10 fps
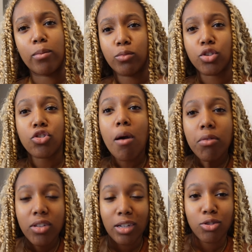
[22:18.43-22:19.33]
There's a
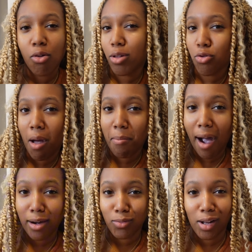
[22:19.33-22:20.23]
couple of things going through my
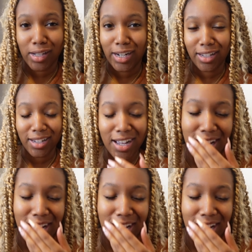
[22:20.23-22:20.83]
mind while eating.